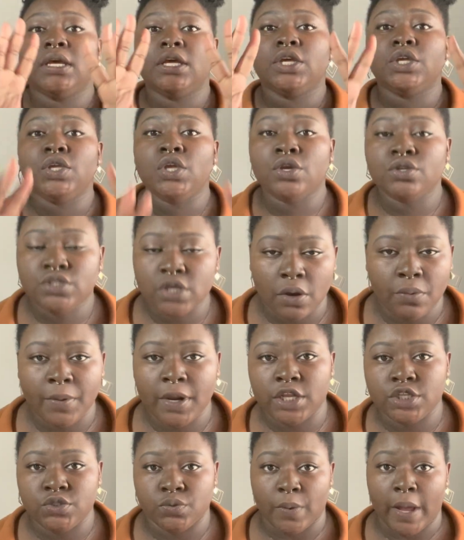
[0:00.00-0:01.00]
You don't
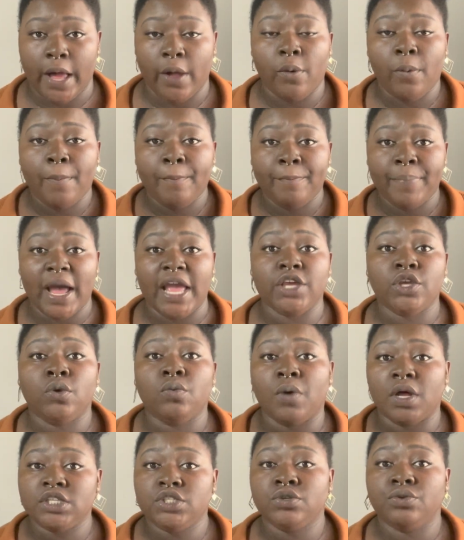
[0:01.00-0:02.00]
want to dwell, but you
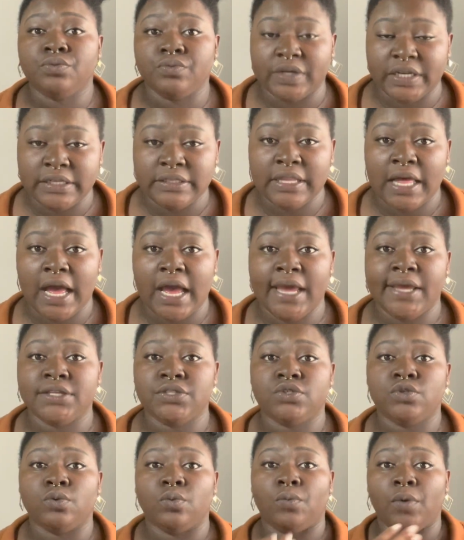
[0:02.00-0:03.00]
want to
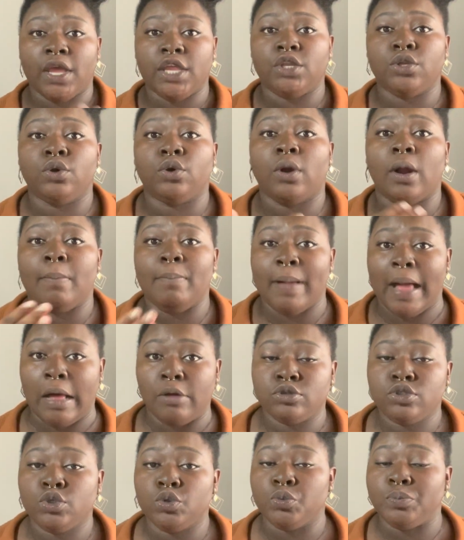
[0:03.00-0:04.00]
realize when you're
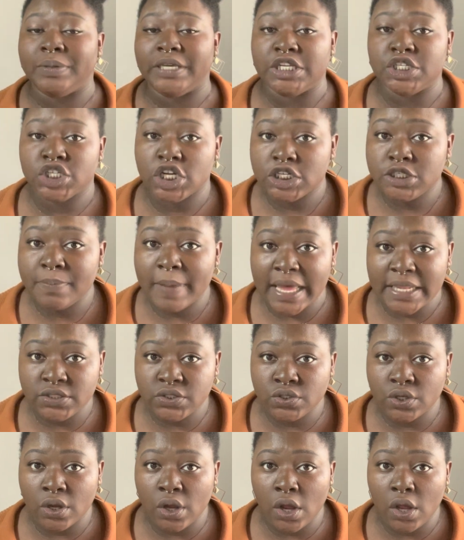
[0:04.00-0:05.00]
about to be
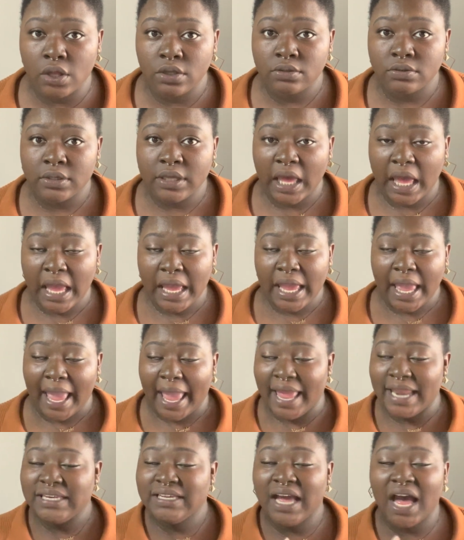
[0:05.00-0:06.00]
judgmental
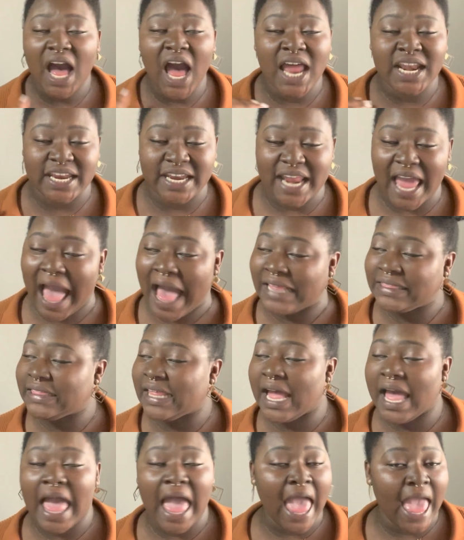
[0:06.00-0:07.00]
and cut it at
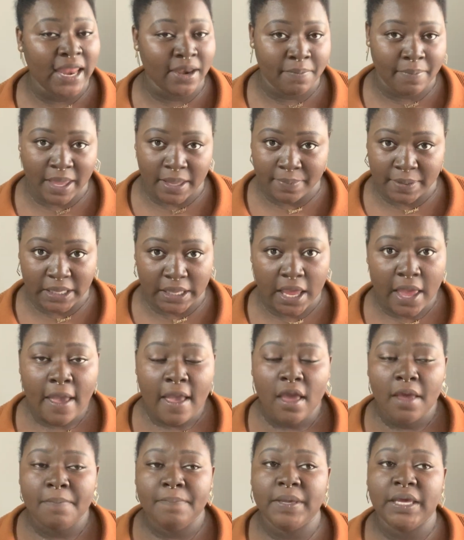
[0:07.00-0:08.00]
the head, baby.
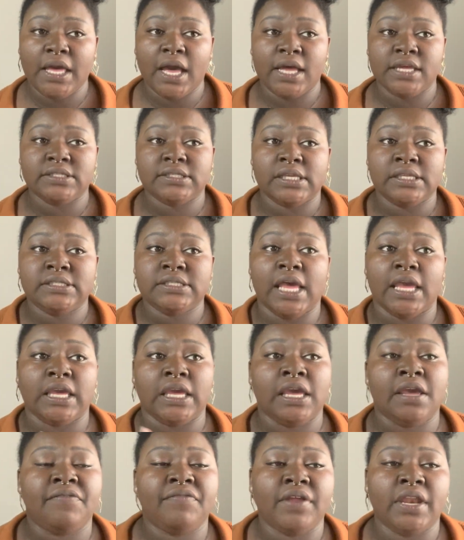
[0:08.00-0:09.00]
Because it's like,
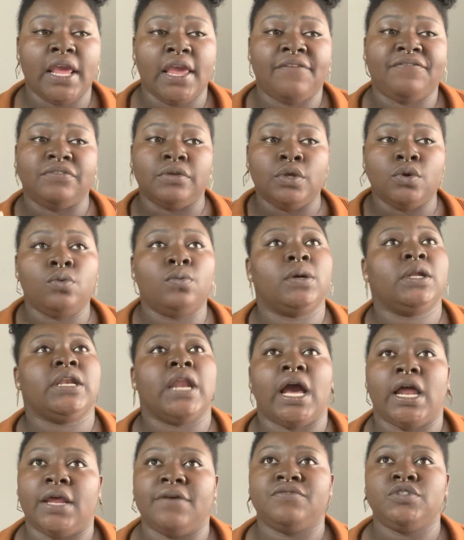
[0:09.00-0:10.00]
even if you would
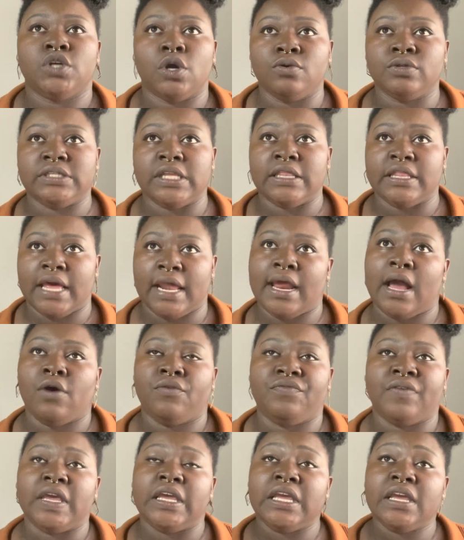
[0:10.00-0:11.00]
not have chosen that
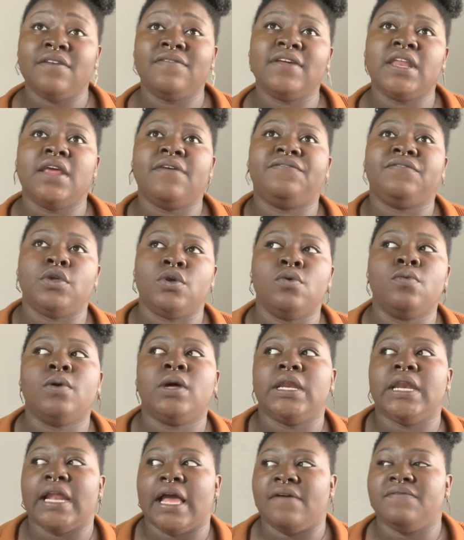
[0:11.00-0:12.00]
outfit, even if you
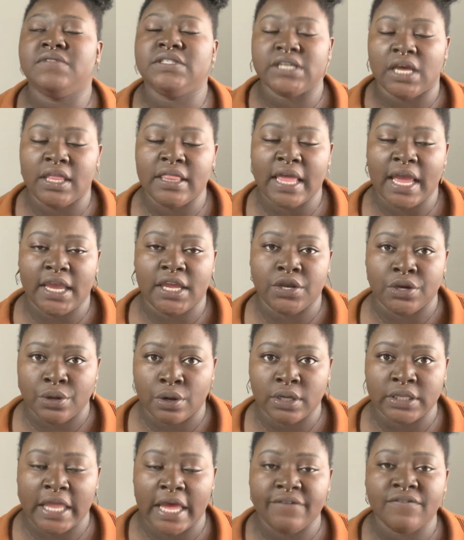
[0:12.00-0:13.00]
wouldn't have done that in
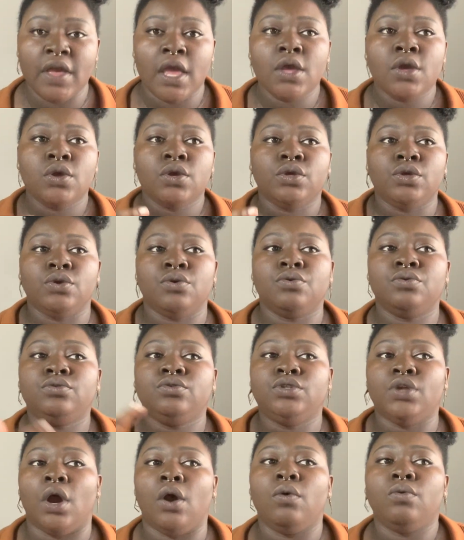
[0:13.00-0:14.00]
your life, you
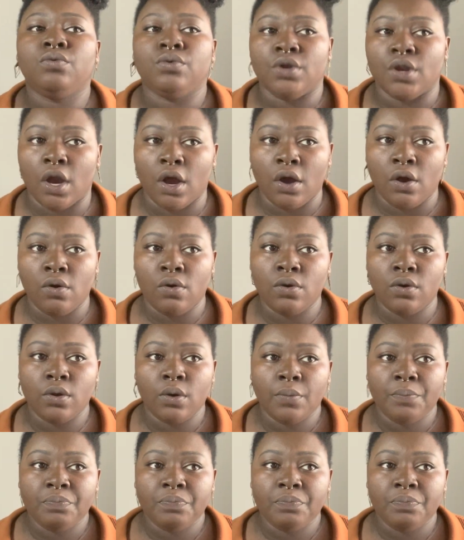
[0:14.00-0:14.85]
don't know